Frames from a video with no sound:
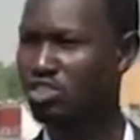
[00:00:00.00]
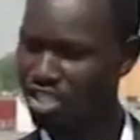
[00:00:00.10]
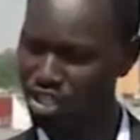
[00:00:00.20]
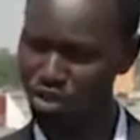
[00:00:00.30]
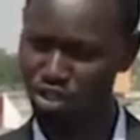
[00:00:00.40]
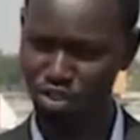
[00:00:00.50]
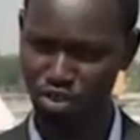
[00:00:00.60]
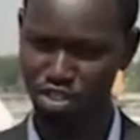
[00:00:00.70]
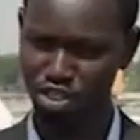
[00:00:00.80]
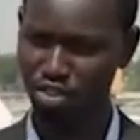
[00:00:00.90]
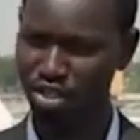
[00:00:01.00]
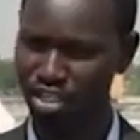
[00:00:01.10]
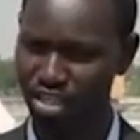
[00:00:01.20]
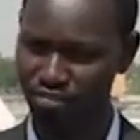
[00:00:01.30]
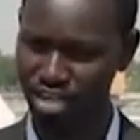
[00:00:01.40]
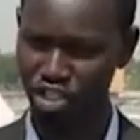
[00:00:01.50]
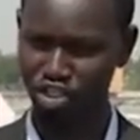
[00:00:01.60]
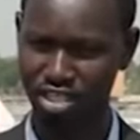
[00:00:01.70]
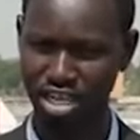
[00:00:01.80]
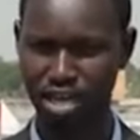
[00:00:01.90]
still going to continue in a very
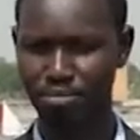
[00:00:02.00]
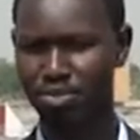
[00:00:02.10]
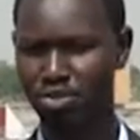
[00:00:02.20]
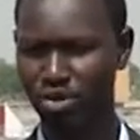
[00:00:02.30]
short time